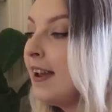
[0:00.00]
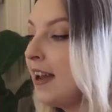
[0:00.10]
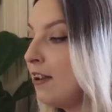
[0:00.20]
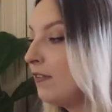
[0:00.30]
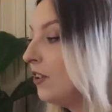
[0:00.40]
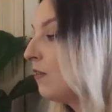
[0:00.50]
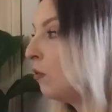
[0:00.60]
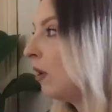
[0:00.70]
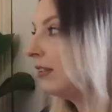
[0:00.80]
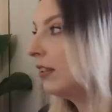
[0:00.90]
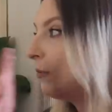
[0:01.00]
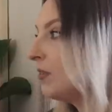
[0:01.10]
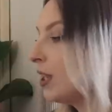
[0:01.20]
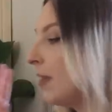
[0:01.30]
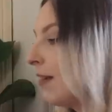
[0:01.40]
If another one
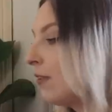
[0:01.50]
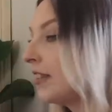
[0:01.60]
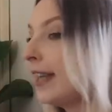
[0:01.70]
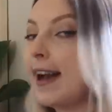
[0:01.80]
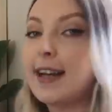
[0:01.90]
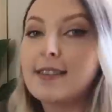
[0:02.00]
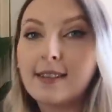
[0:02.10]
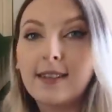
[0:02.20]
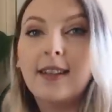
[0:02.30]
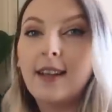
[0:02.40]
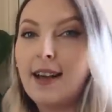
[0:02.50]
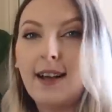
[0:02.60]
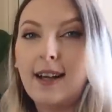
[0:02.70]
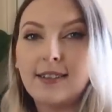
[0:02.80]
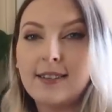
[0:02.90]
comes up that I've already had,
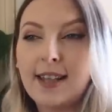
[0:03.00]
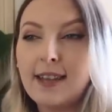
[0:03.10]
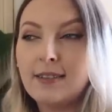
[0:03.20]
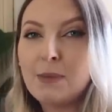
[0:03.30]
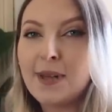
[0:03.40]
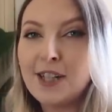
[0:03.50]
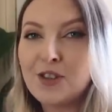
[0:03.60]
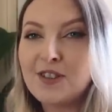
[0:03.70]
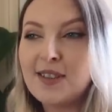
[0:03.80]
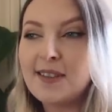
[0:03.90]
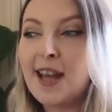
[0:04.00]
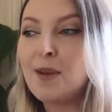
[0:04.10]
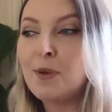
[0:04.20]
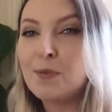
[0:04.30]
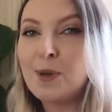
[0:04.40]
I'll just get a patron to
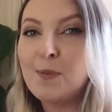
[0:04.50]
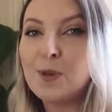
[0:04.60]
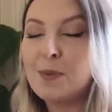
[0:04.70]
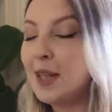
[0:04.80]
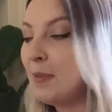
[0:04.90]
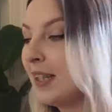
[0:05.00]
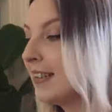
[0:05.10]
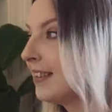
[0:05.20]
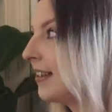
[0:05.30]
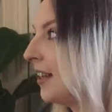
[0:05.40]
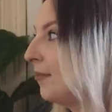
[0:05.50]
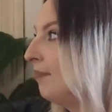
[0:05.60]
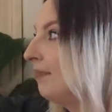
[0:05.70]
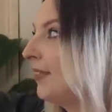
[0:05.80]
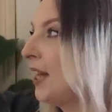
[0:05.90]
decide what the prompt will be, because
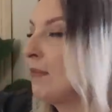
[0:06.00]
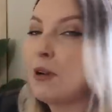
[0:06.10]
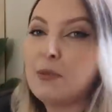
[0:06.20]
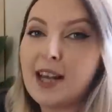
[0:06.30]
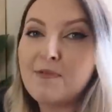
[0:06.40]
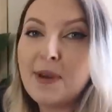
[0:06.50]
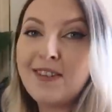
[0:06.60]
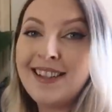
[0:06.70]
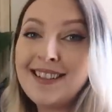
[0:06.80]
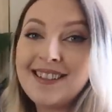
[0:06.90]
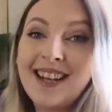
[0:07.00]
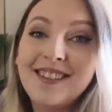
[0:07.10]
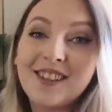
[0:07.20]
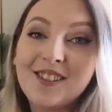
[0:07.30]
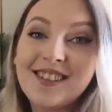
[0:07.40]
they probably have better ideas than I
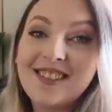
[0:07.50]
do.